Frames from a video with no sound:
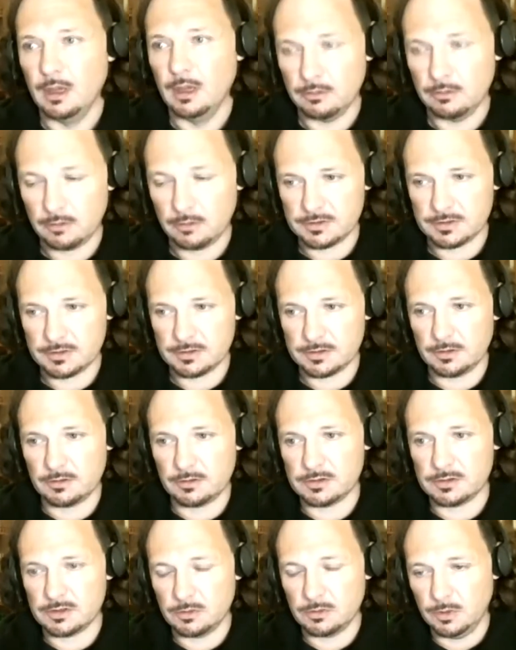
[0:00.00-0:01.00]

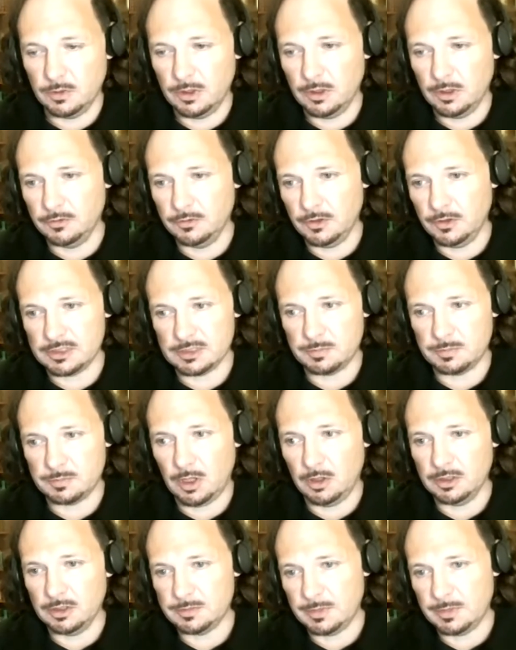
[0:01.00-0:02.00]
across the world, not just
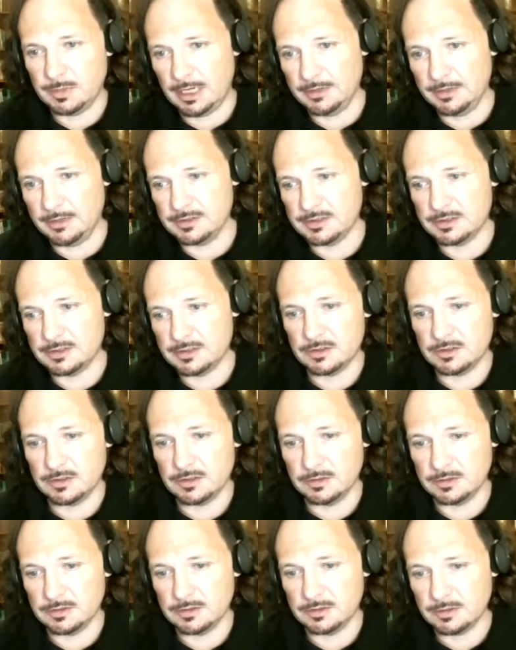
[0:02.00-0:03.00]
Polish, but others
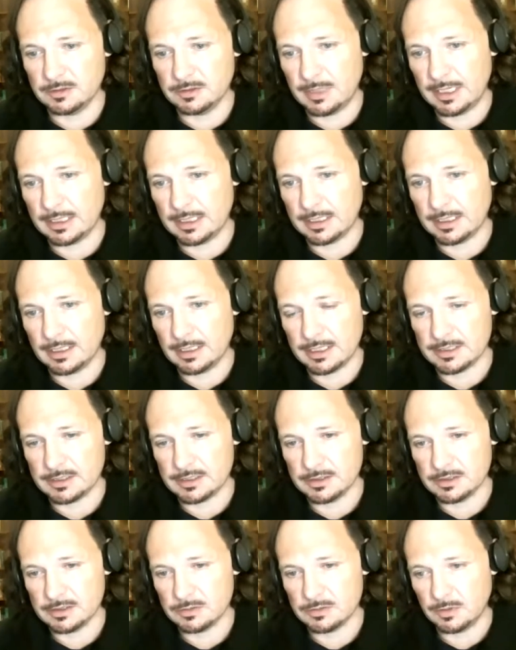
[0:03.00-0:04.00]
to make
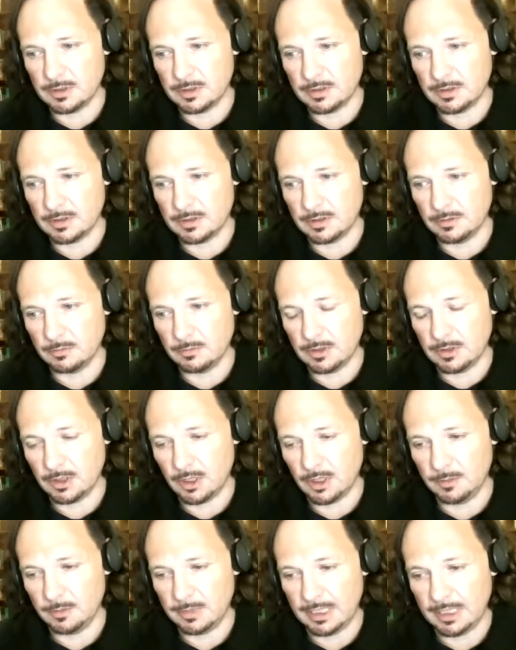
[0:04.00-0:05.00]
connections with the
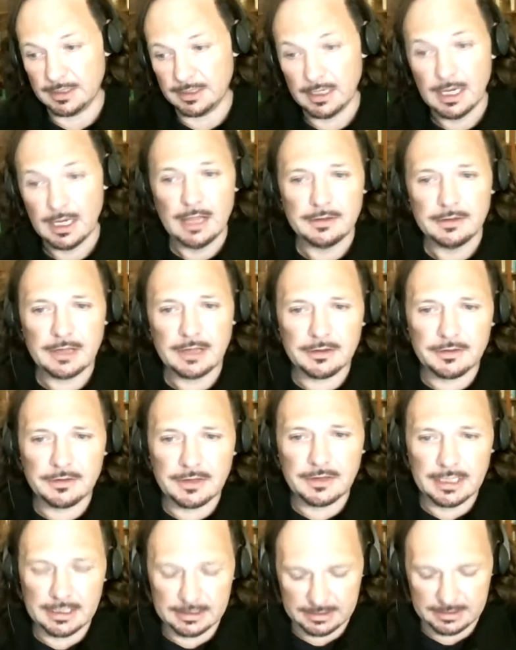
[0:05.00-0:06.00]
homeland. The other
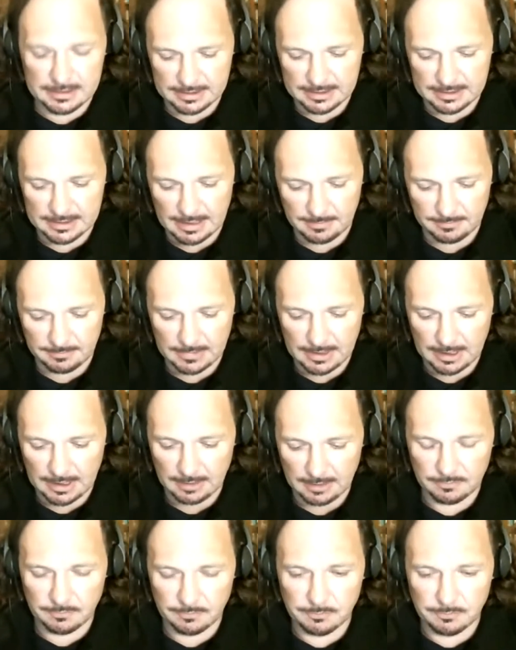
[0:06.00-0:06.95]
thing is some, you know,